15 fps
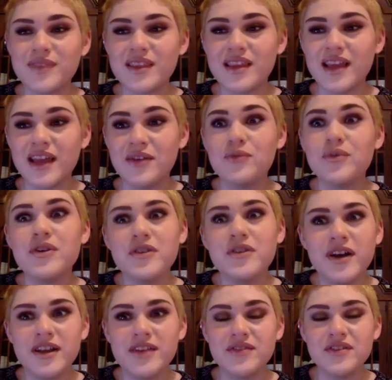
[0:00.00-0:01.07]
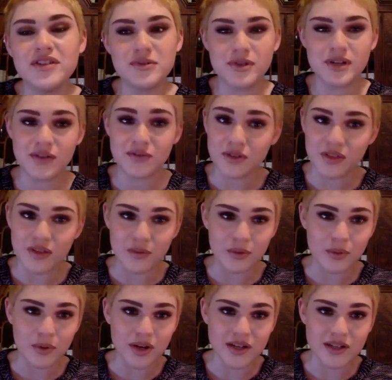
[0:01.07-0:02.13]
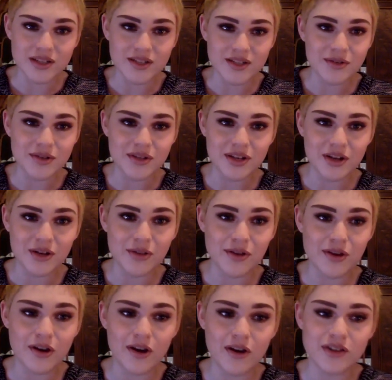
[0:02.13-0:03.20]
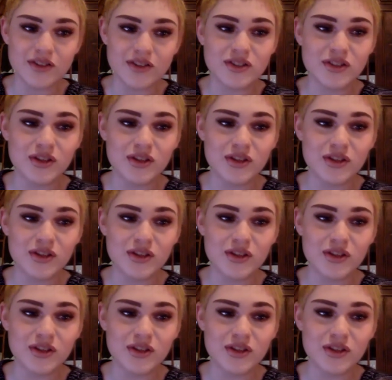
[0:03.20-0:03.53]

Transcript: and we're not even doing everything we want to do. There are so